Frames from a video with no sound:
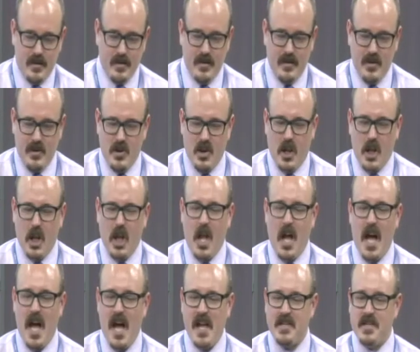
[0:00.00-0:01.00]

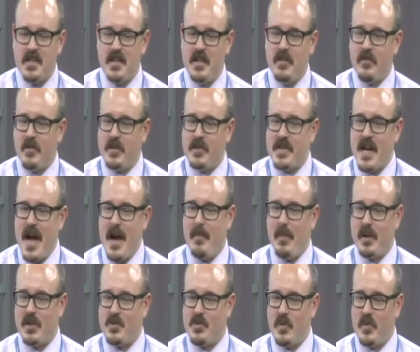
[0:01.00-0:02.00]
lots of different
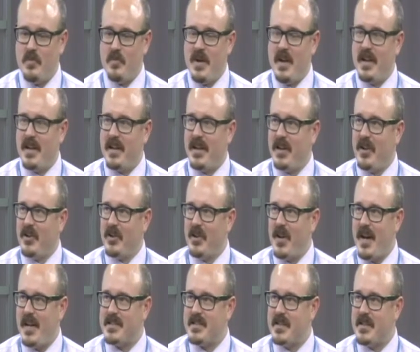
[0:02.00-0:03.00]
topics with Medicare,
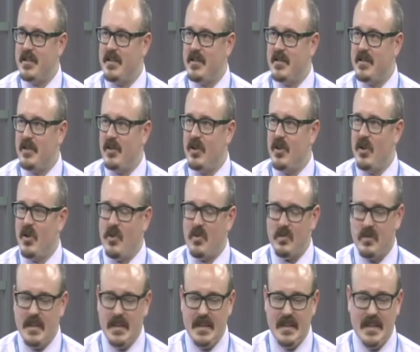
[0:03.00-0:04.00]
lots of
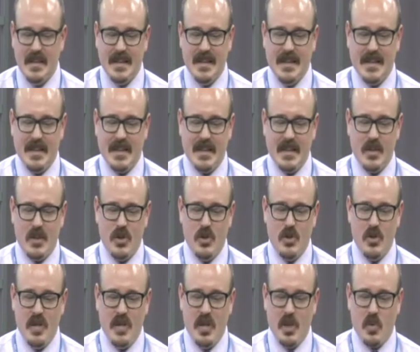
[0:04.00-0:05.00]

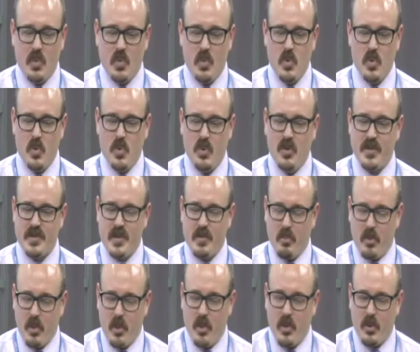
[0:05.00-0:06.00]
unique rules and
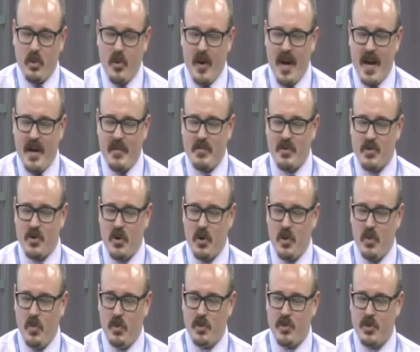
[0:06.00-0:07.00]
programs. So
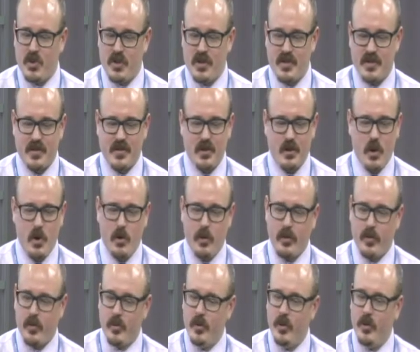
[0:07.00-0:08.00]
we'll just go
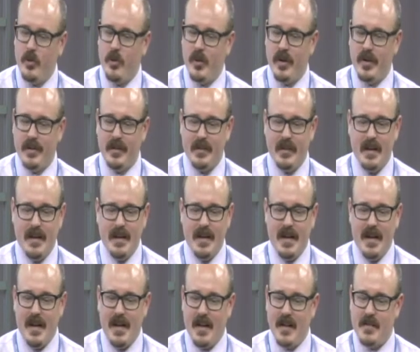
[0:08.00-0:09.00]
through
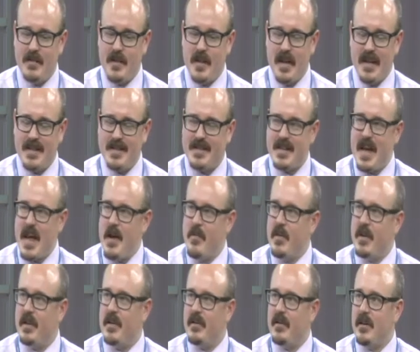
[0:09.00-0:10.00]
and
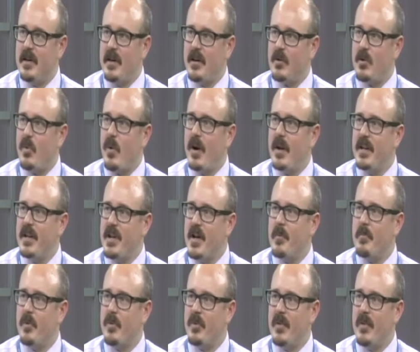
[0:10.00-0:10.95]
examine quite a number of